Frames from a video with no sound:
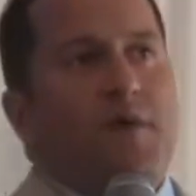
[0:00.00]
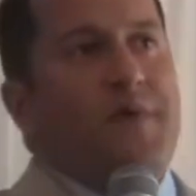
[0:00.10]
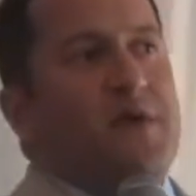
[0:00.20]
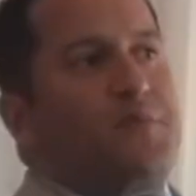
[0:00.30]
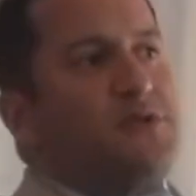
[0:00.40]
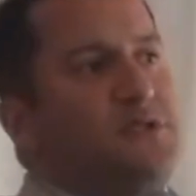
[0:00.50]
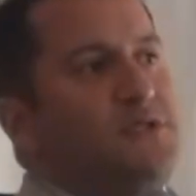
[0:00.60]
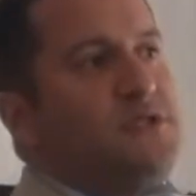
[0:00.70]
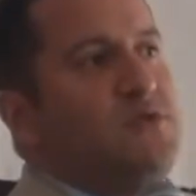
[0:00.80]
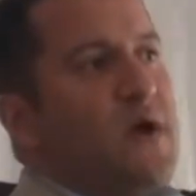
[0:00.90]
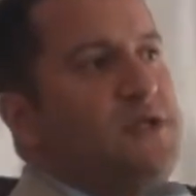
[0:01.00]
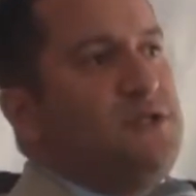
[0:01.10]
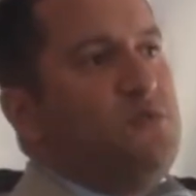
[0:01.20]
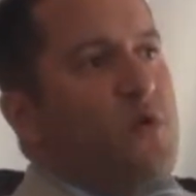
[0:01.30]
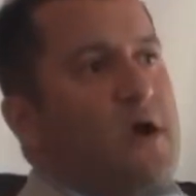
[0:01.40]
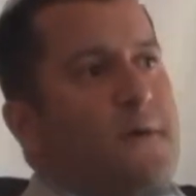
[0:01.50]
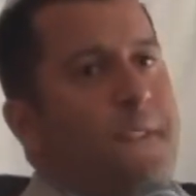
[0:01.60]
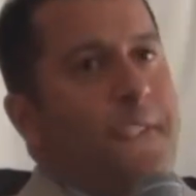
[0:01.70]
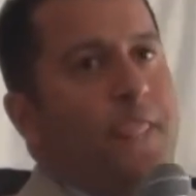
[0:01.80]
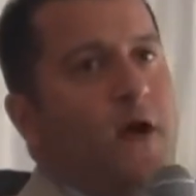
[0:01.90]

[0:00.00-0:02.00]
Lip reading: But being pushed in a situation where